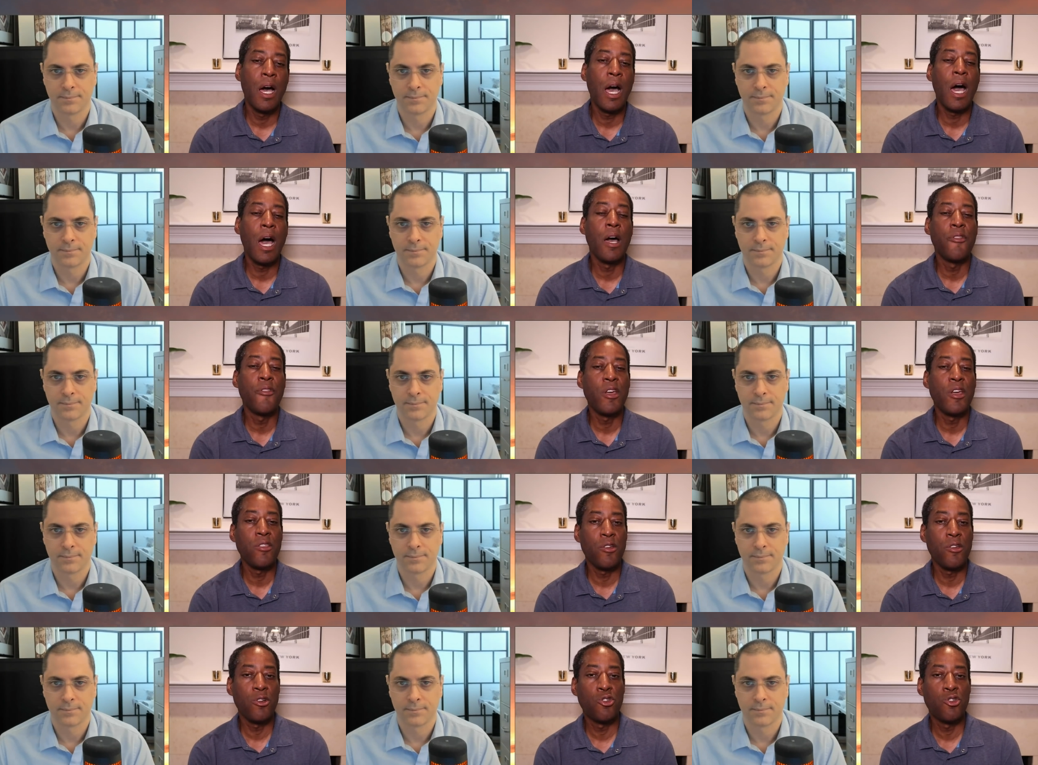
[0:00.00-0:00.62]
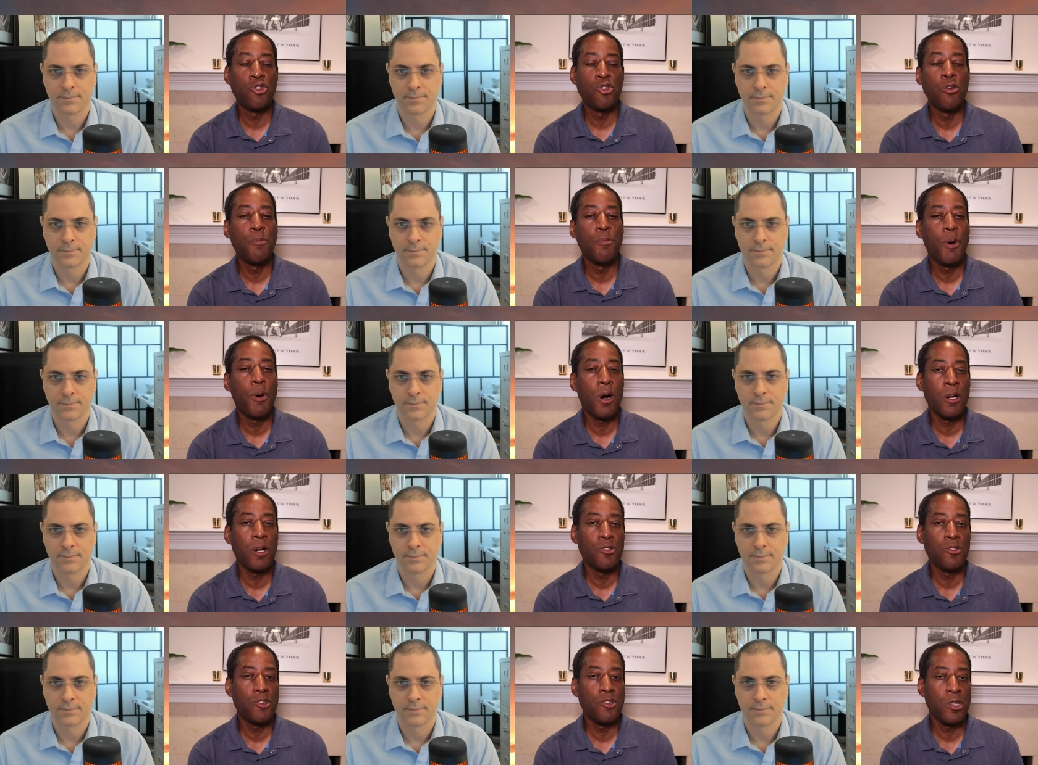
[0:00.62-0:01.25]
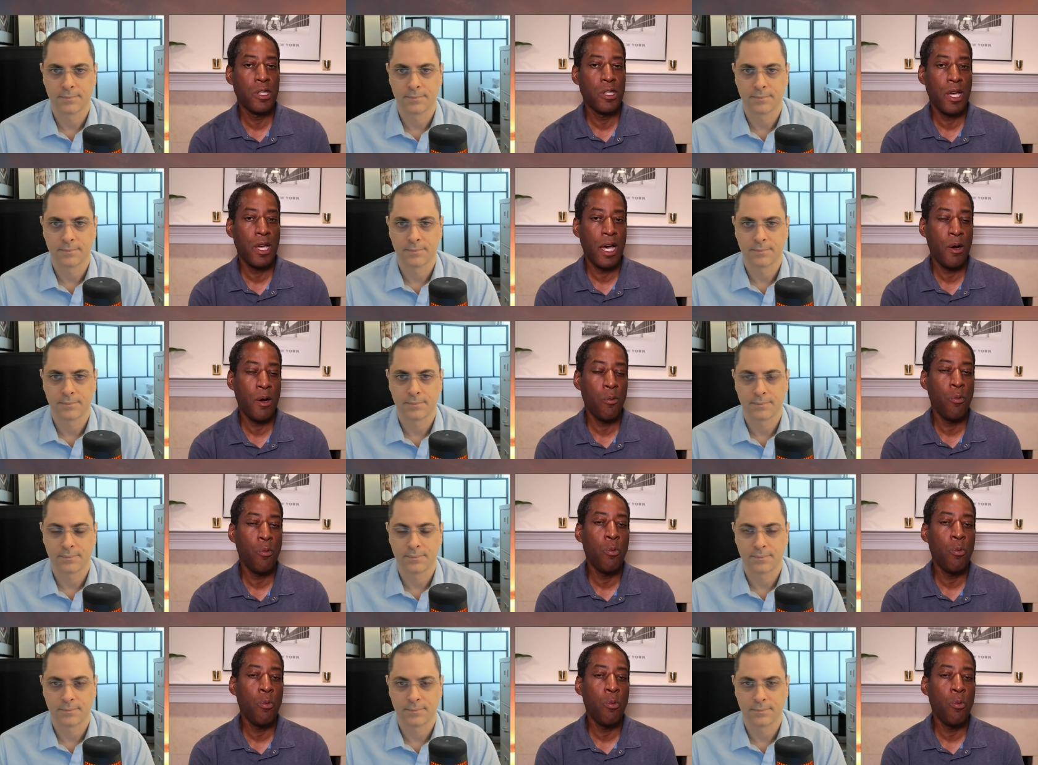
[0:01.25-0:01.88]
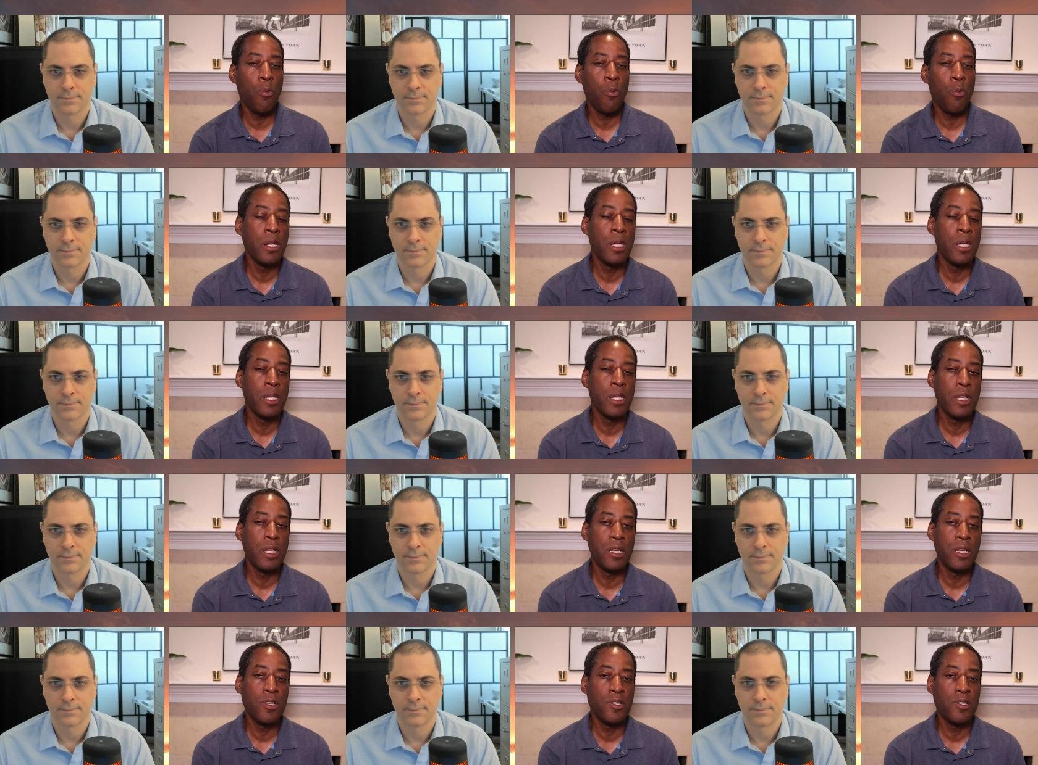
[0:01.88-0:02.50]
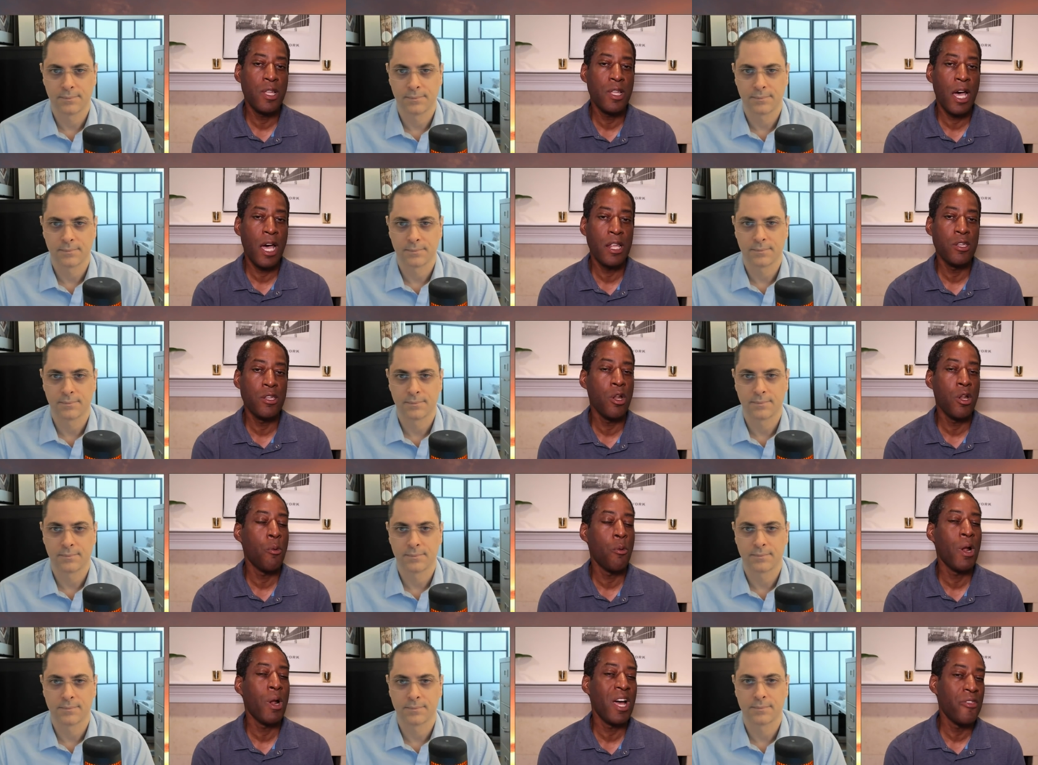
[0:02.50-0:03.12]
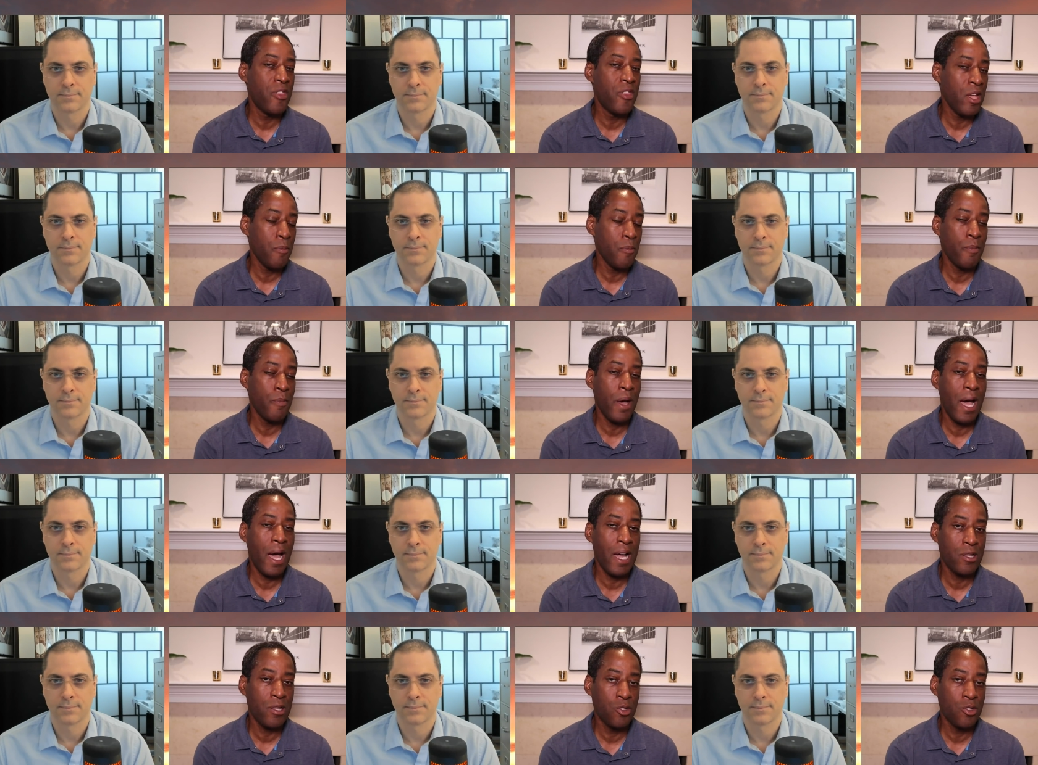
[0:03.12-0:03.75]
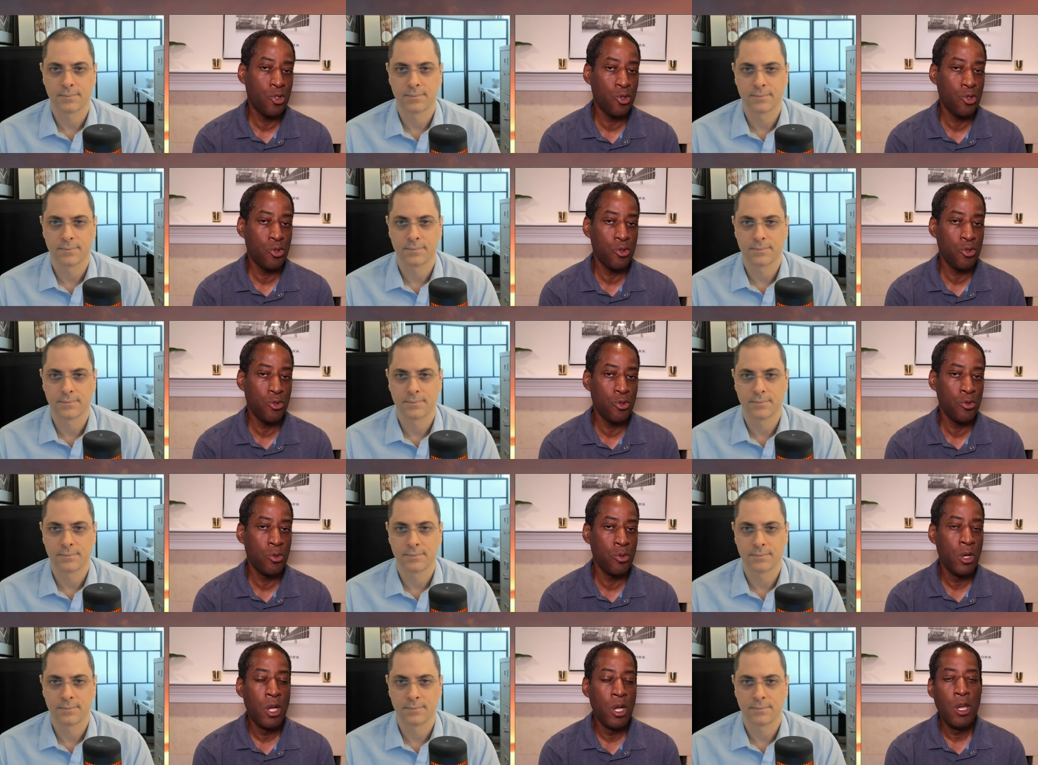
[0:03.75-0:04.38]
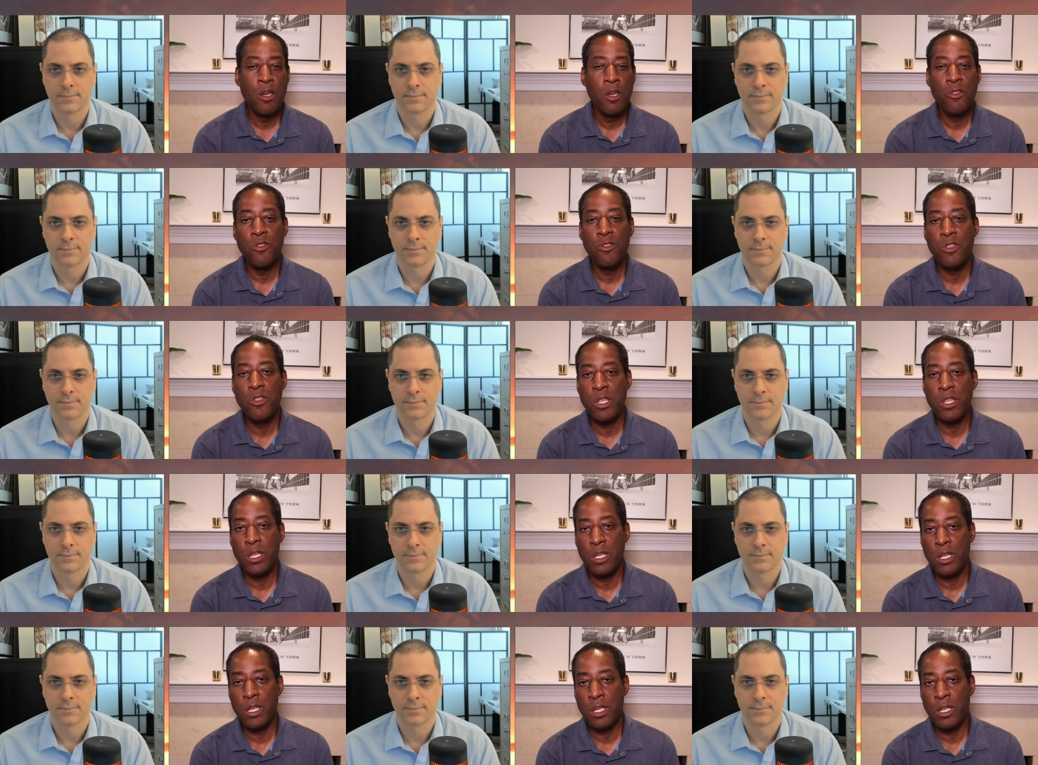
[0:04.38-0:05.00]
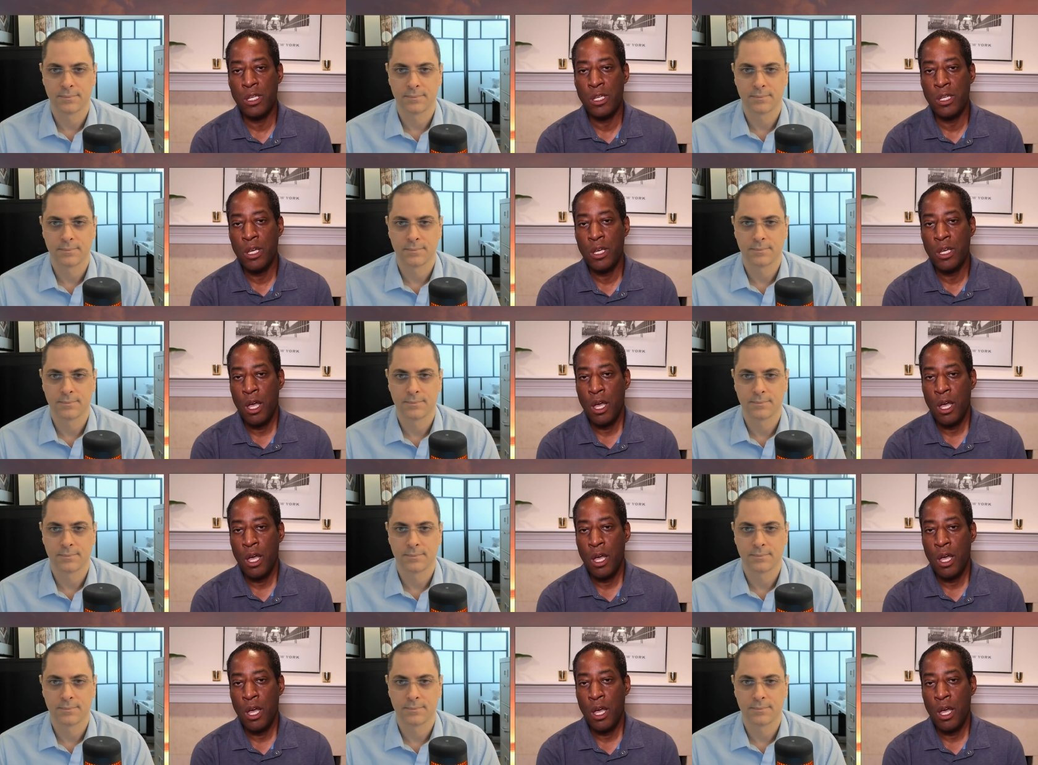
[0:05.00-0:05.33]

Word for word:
Speaker 1: I think there are two parts to that. One is that, you know, when I think back to the